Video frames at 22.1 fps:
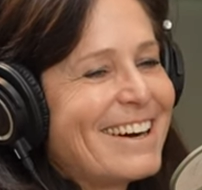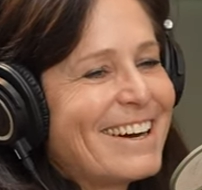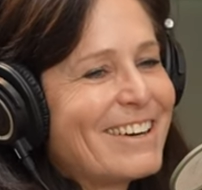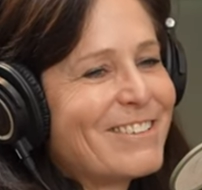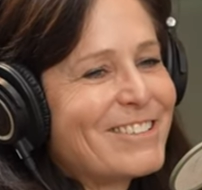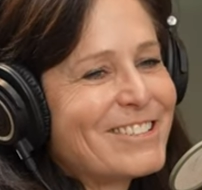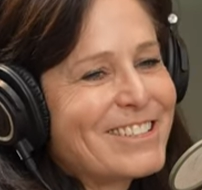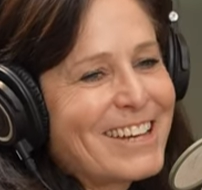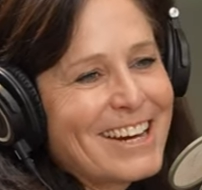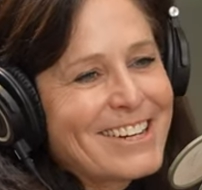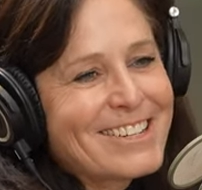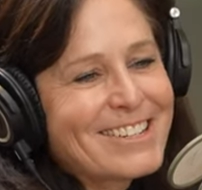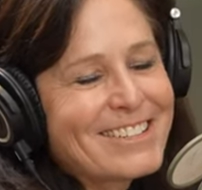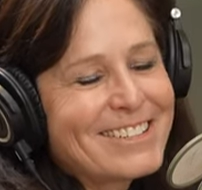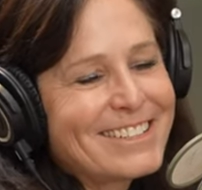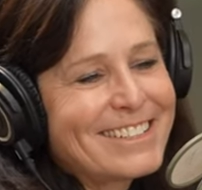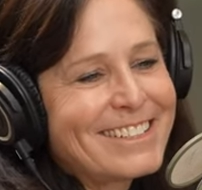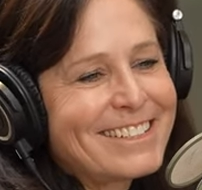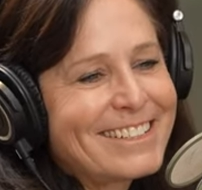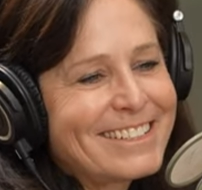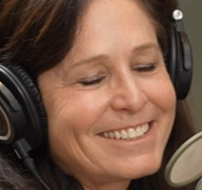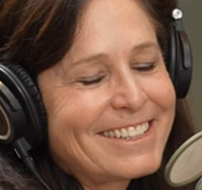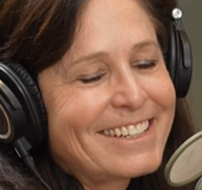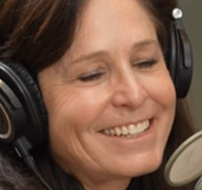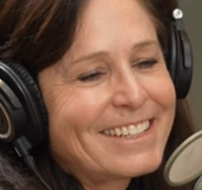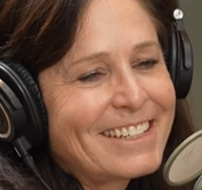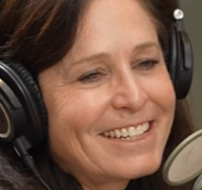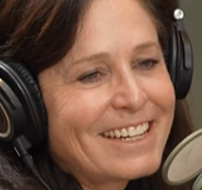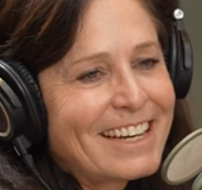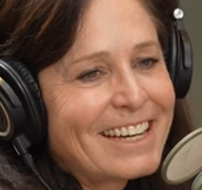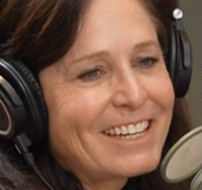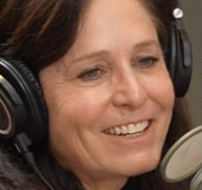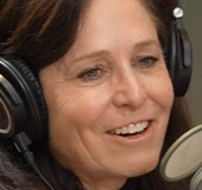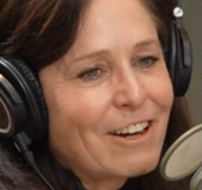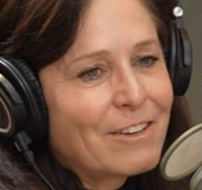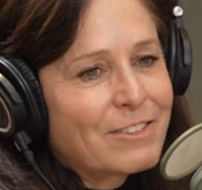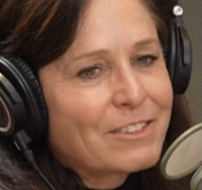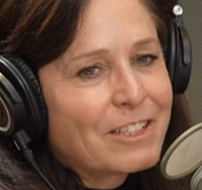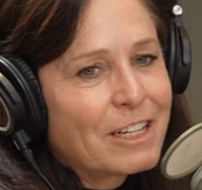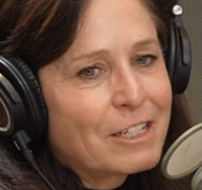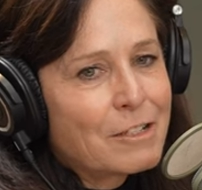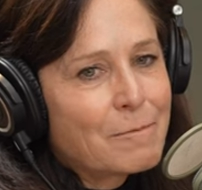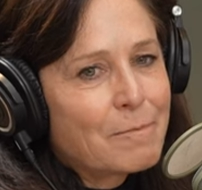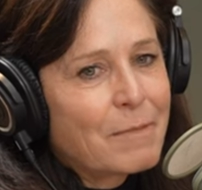i was actually uh, at an
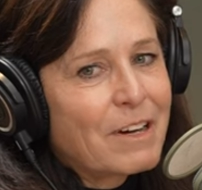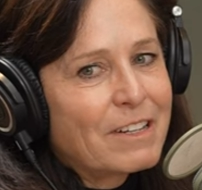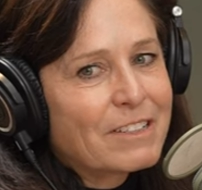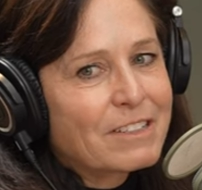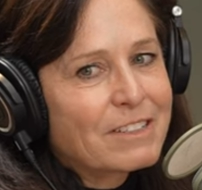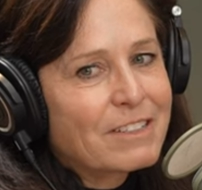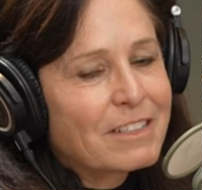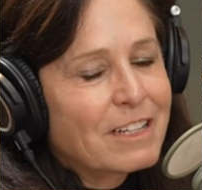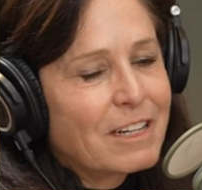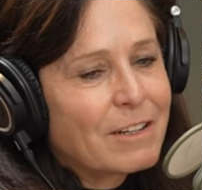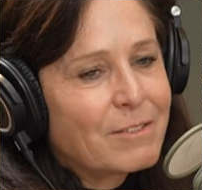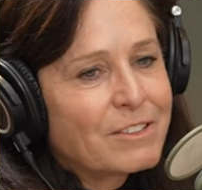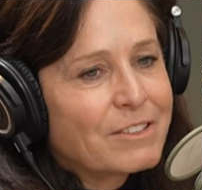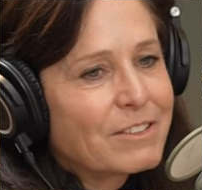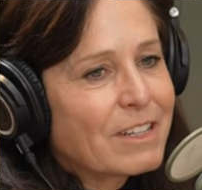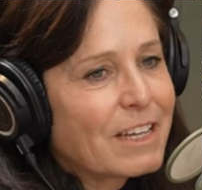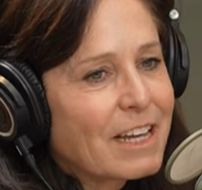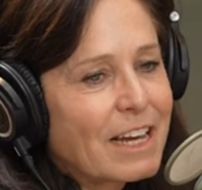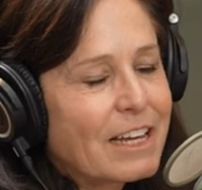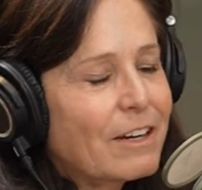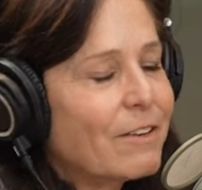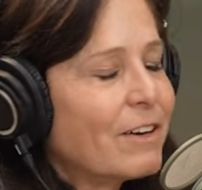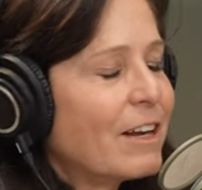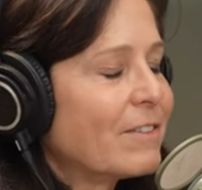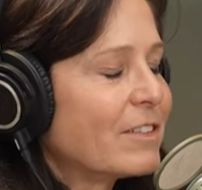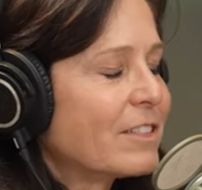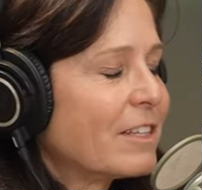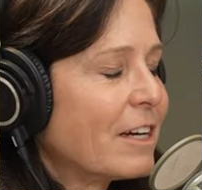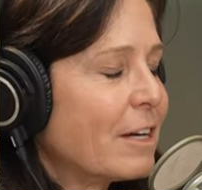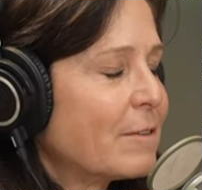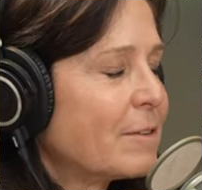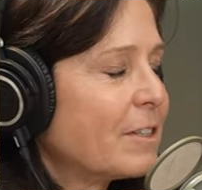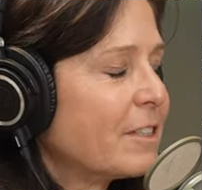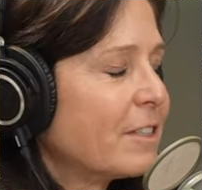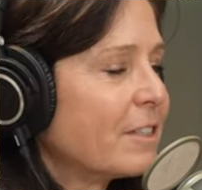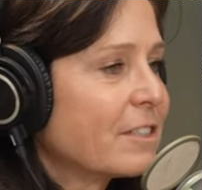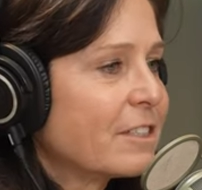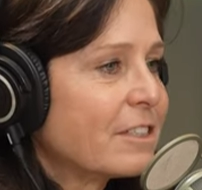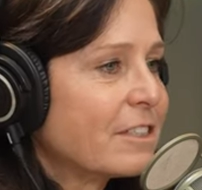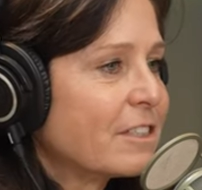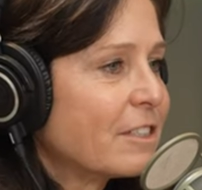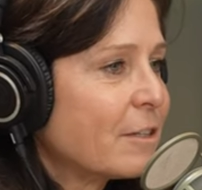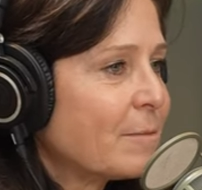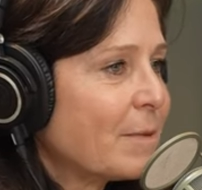offsite in boston i was like i don't have the time to do
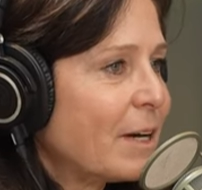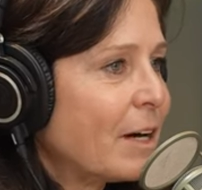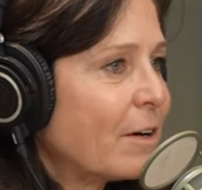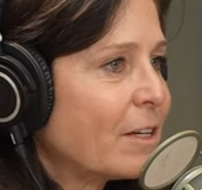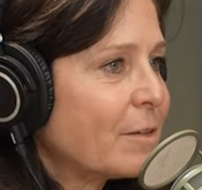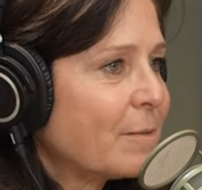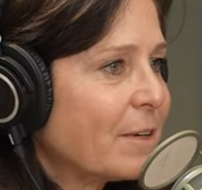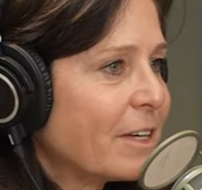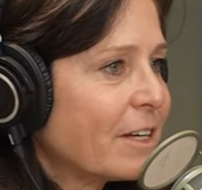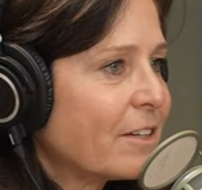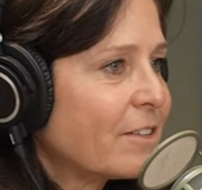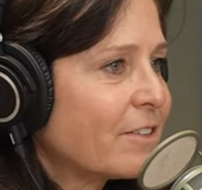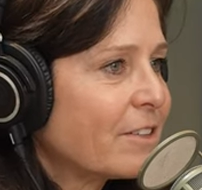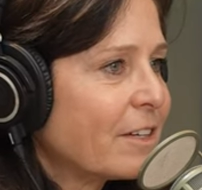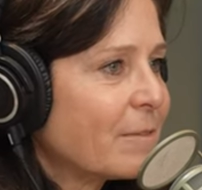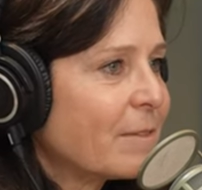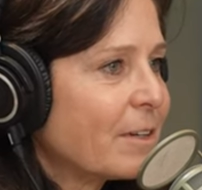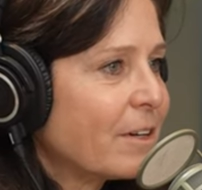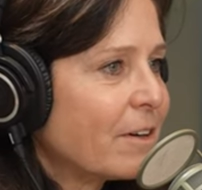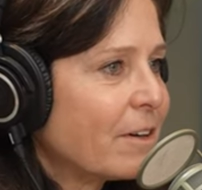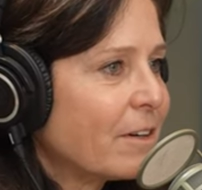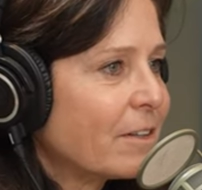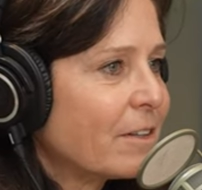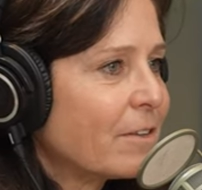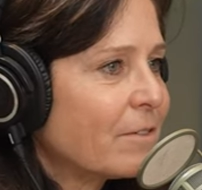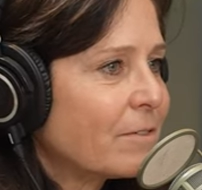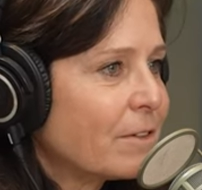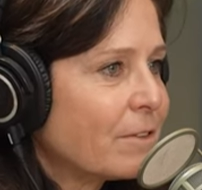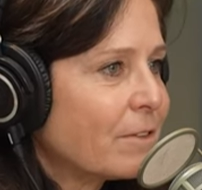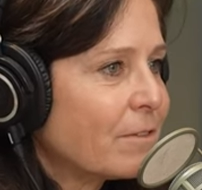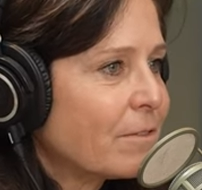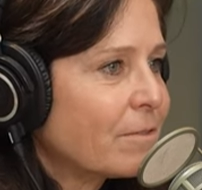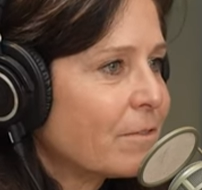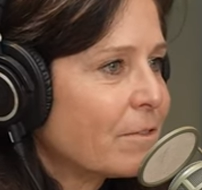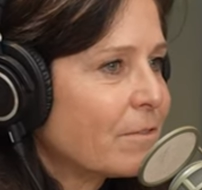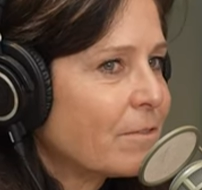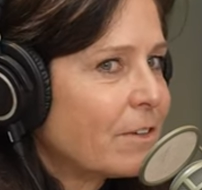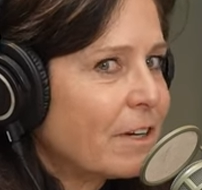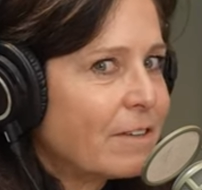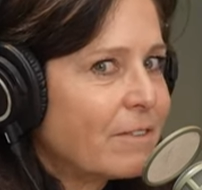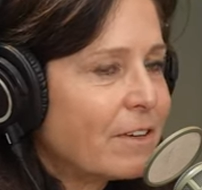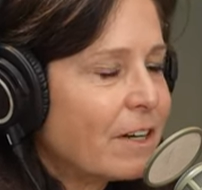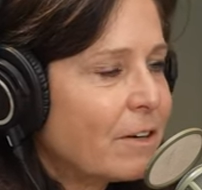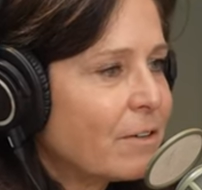this and somehow he managed to get me on the phone for
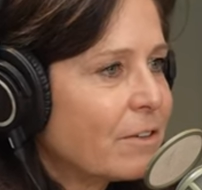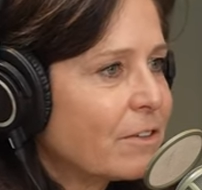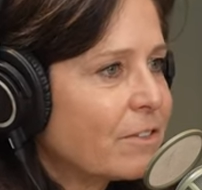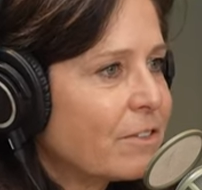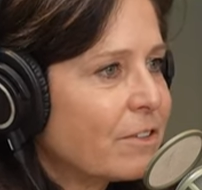five hours